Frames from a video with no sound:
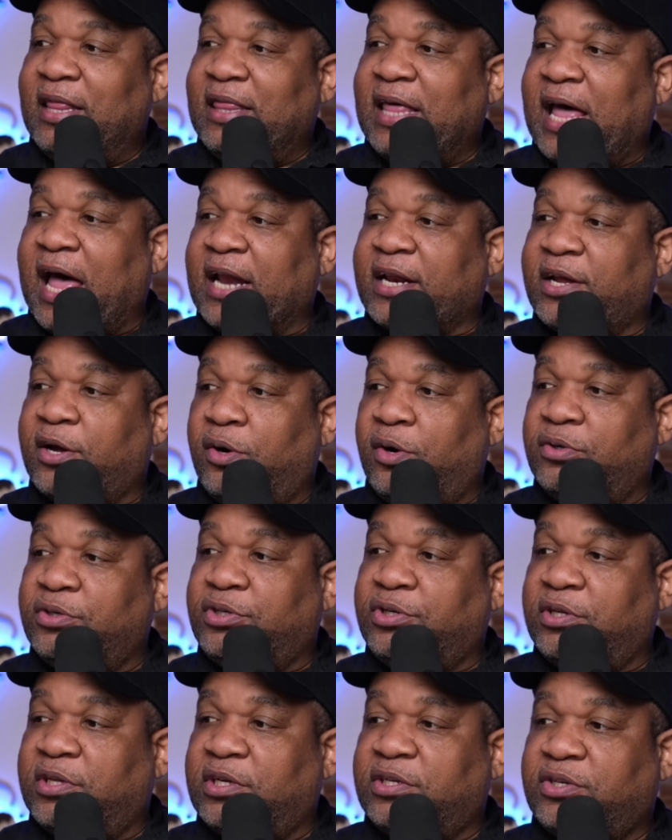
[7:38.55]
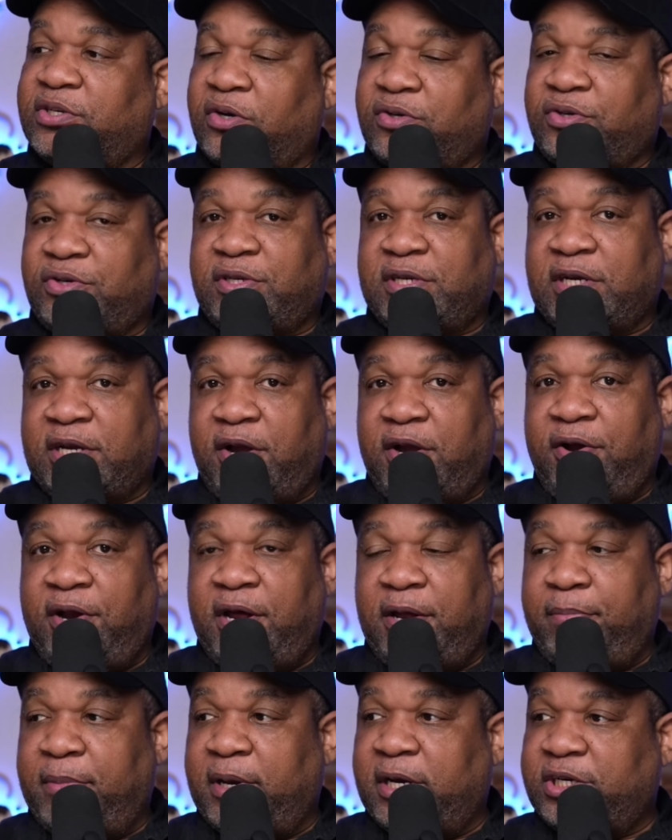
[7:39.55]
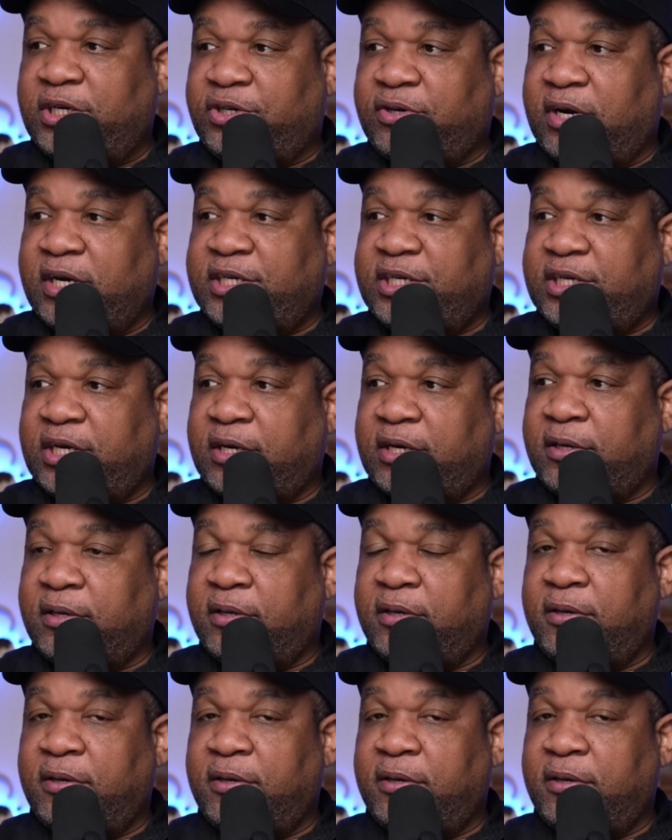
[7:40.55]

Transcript: That goes to the Social Security Administration.